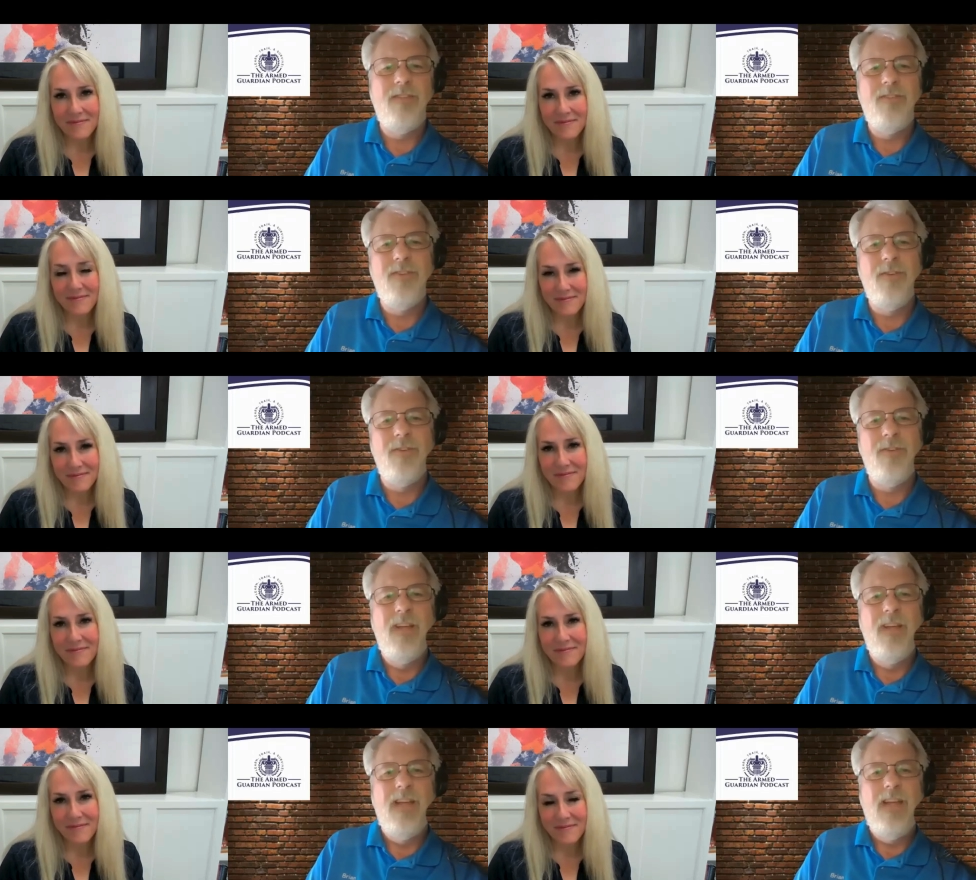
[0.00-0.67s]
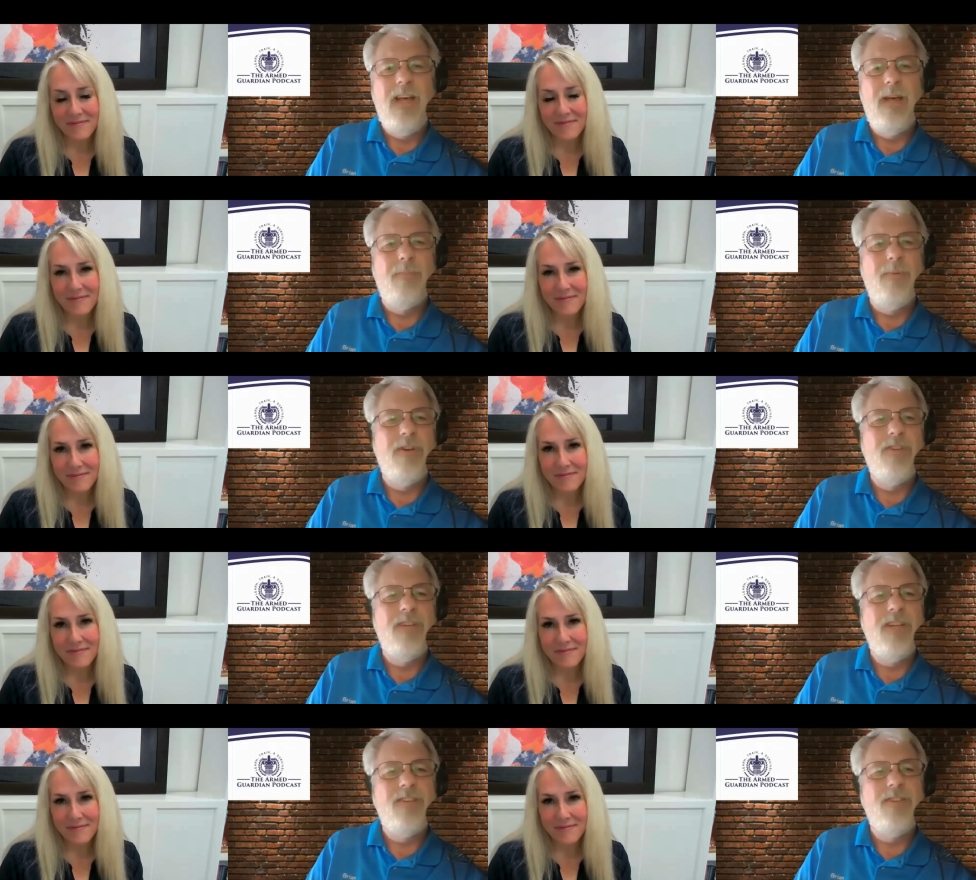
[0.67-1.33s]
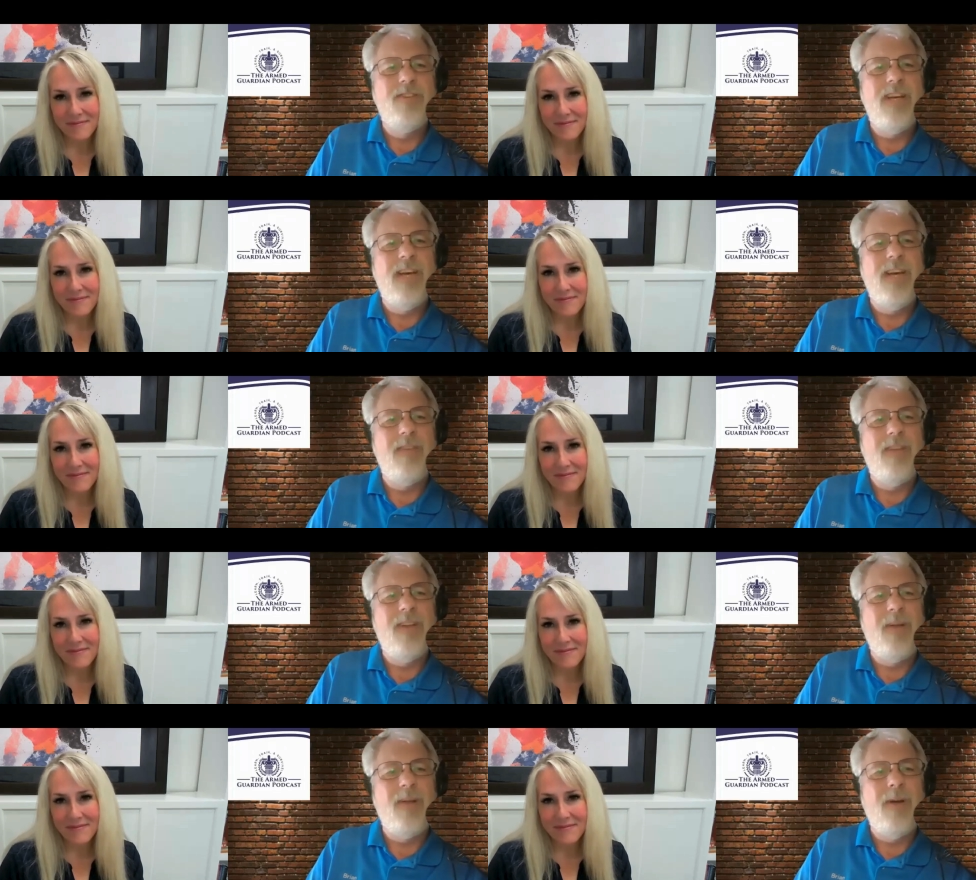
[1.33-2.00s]
Speaker 1: So I appreciate your time
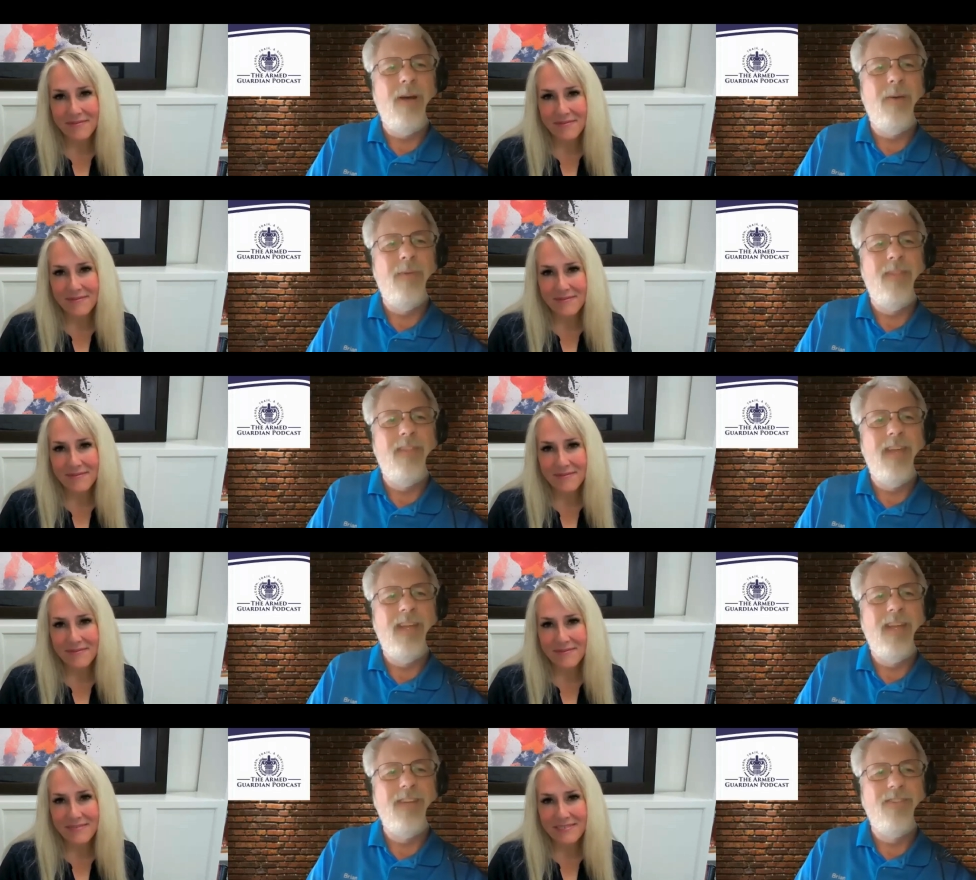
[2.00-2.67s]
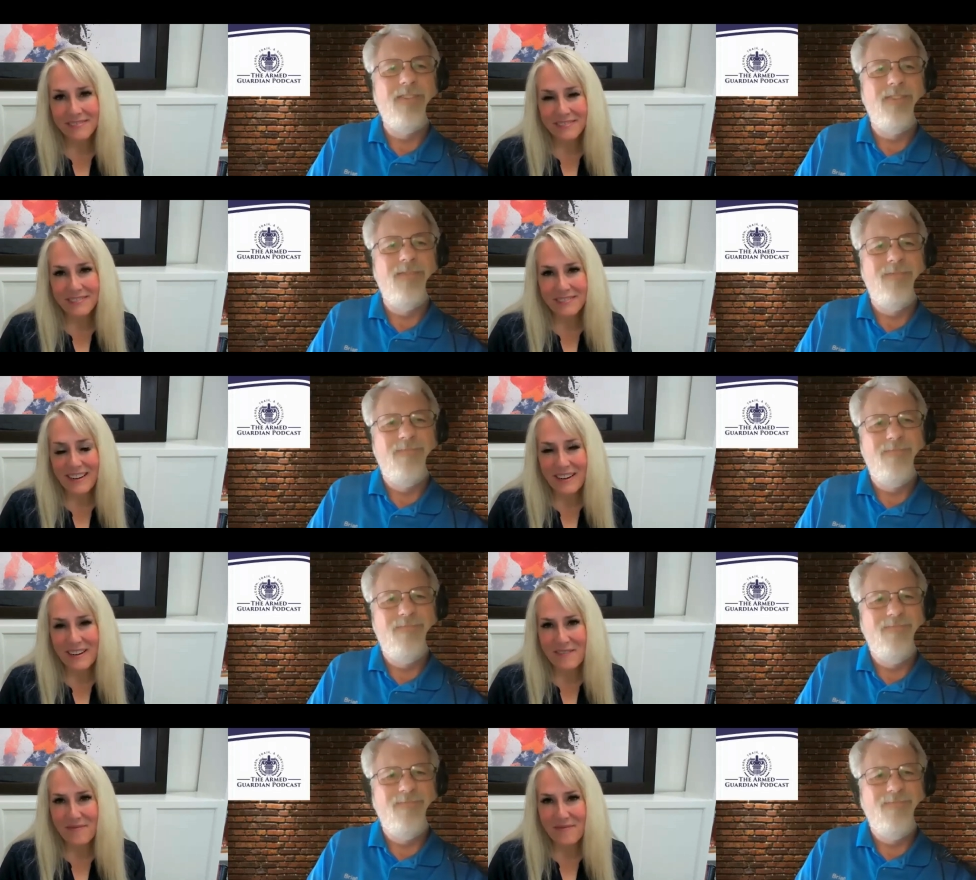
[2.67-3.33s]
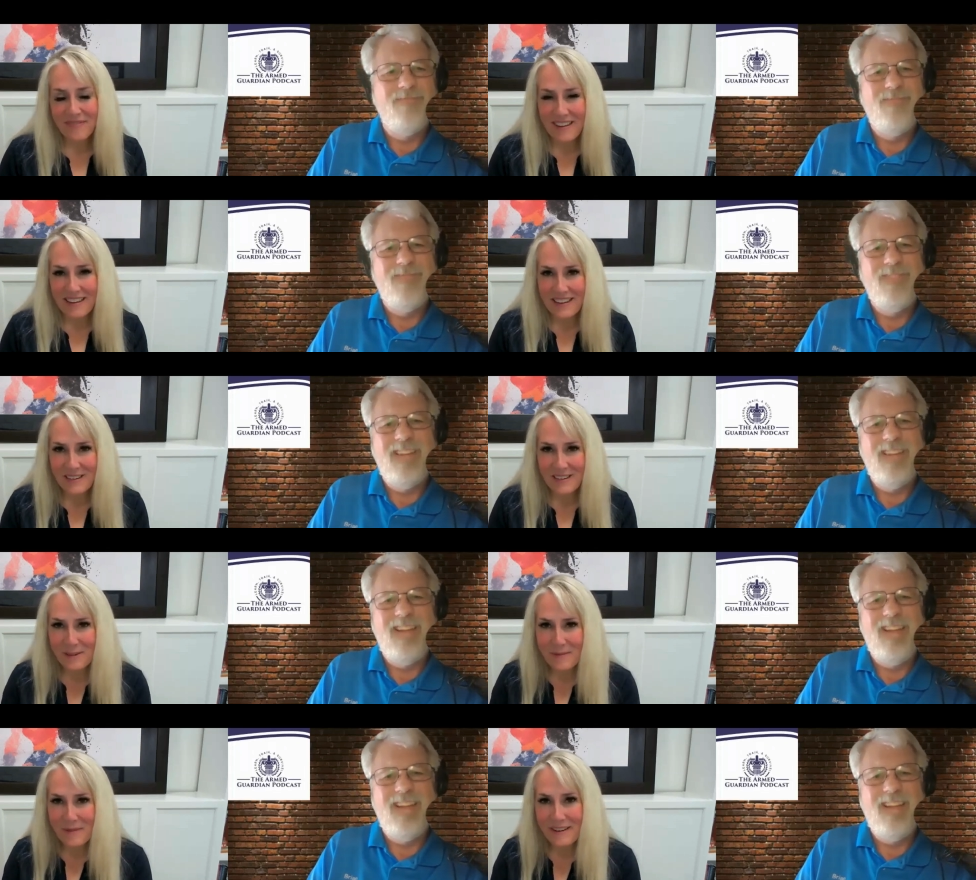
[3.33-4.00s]
today, Robin. Thank you.
Speaker 2: Great. Thank you
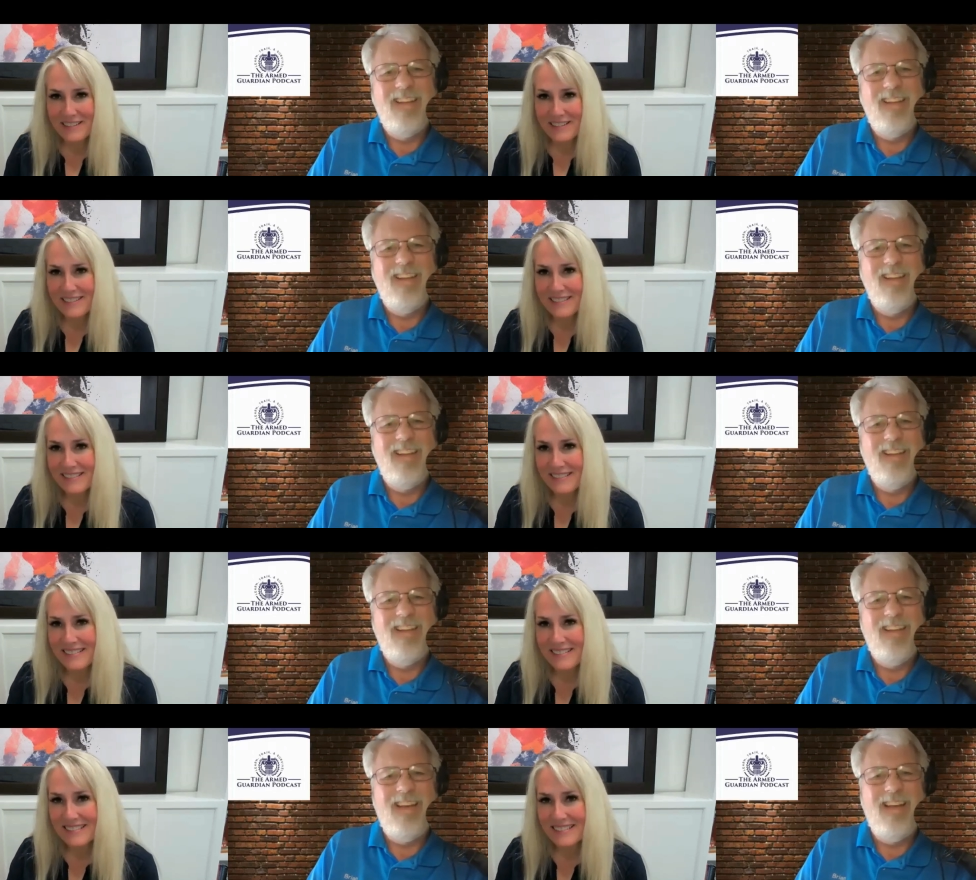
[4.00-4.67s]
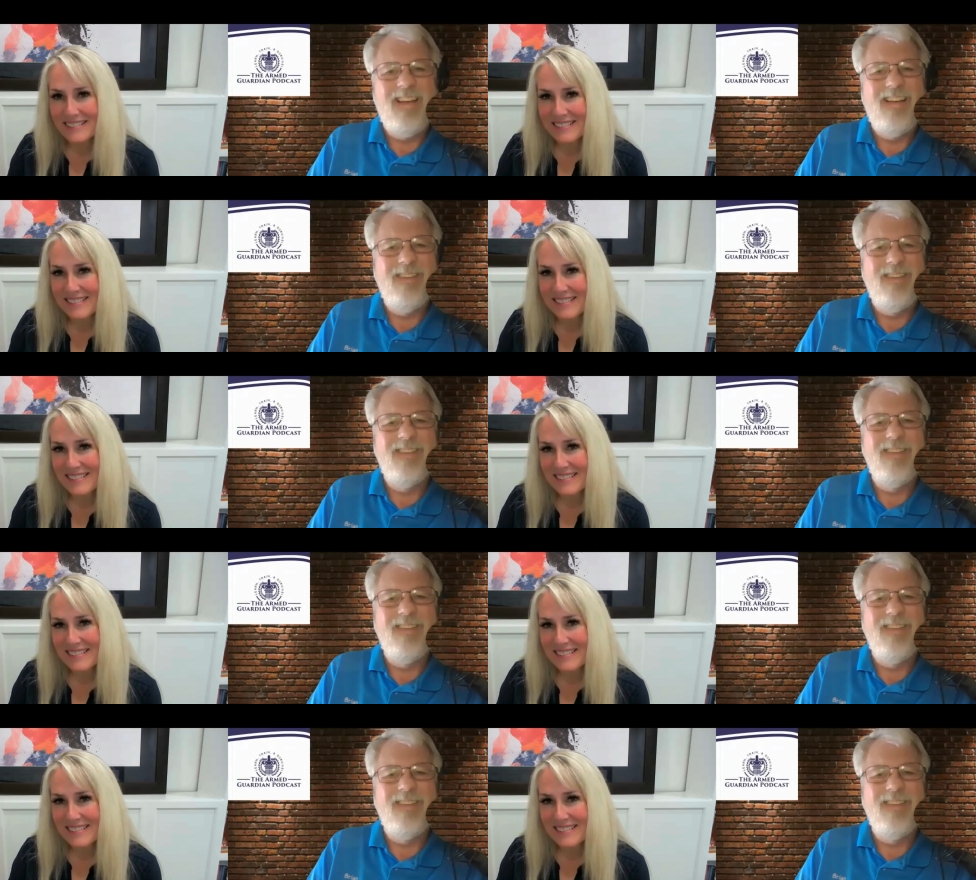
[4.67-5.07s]
so much.
Speaker 1: Uh